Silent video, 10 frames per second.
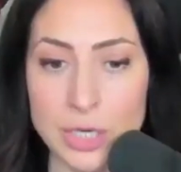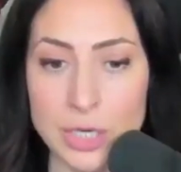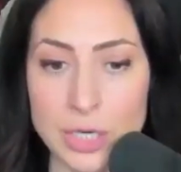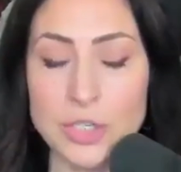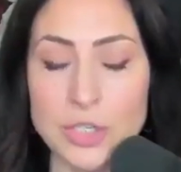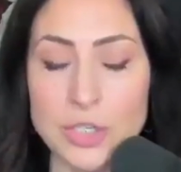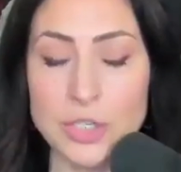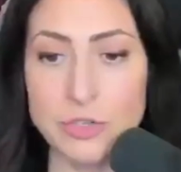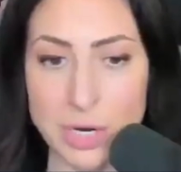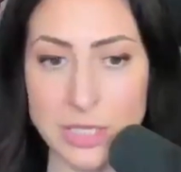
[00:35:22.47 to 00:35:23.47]
to look at
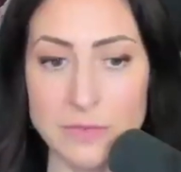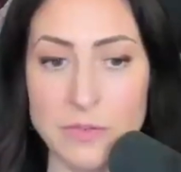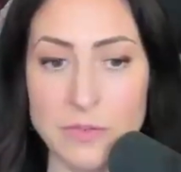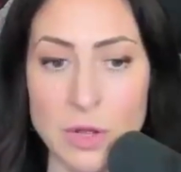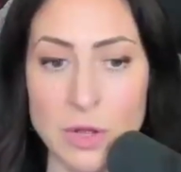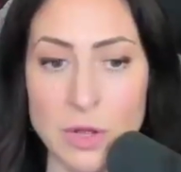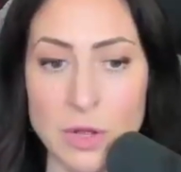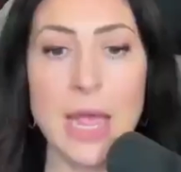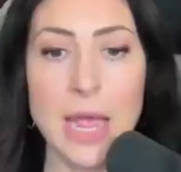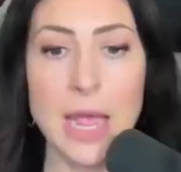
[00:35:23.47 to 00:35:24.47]
your life
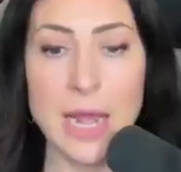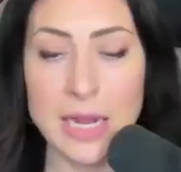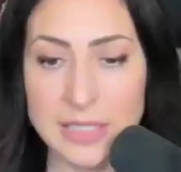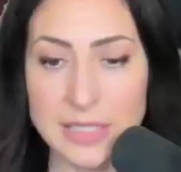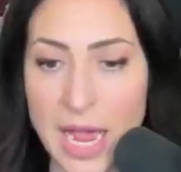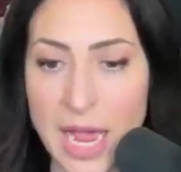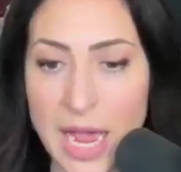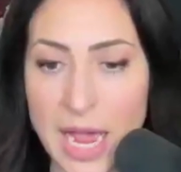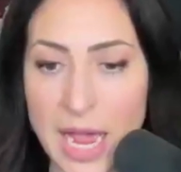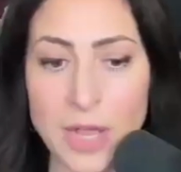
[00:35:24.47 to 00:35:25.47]
stressful and
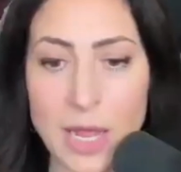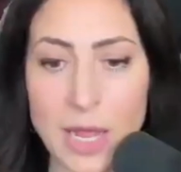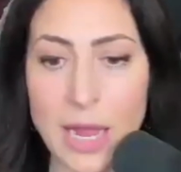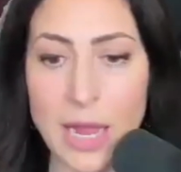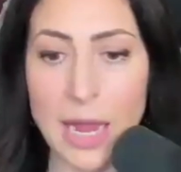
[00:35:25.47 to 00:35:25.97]
anxiety filled,